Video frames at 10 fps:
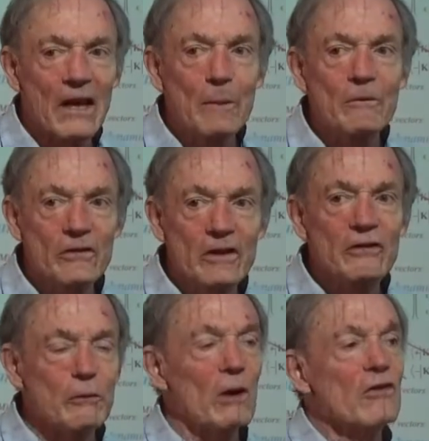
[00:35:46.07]
MC
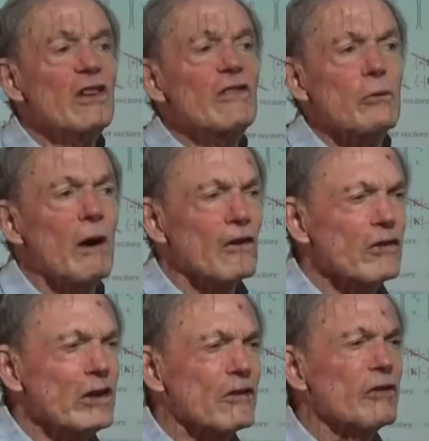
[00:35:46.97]
squared, C squared,
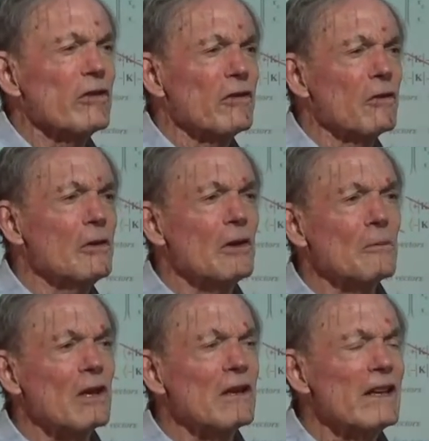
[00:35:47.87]
C, 3
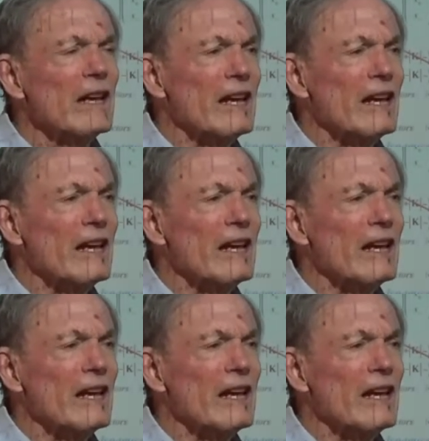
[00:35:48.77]
times 10 to the